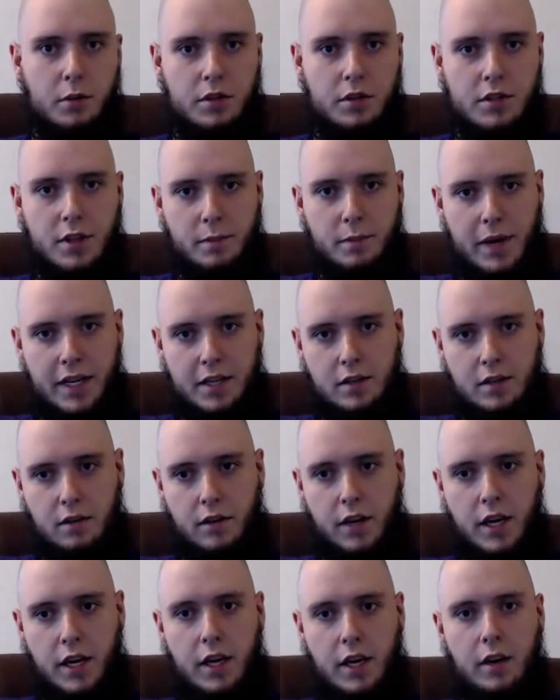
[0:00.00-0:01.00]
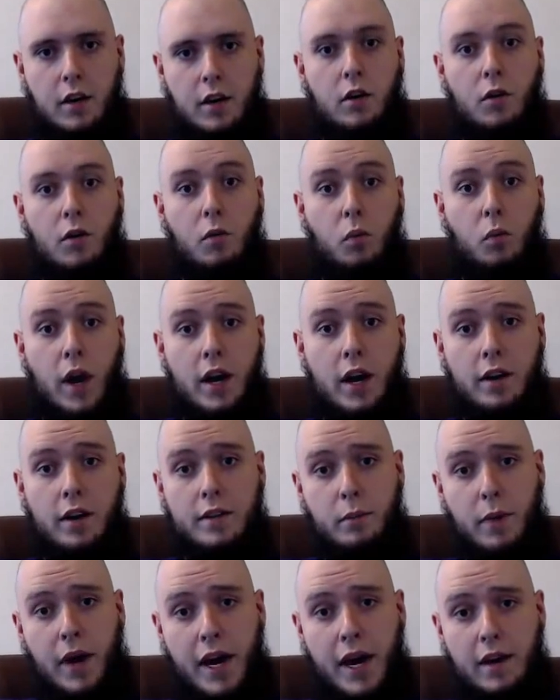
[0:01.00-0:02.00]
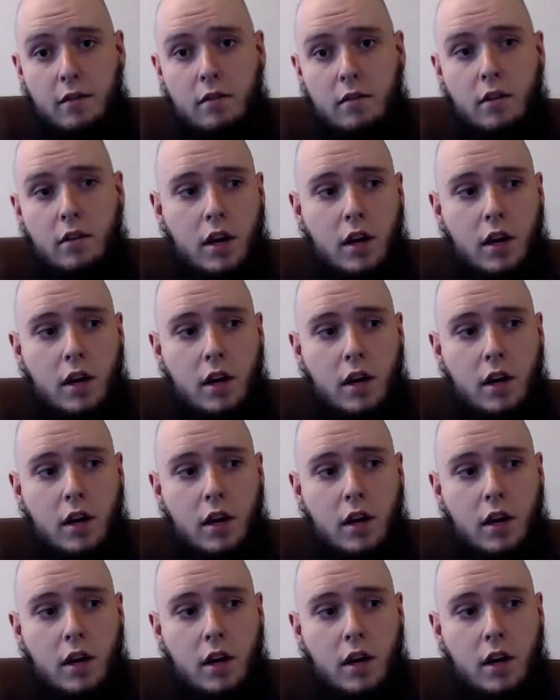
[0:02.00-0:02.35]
to the bacteria right off the bat.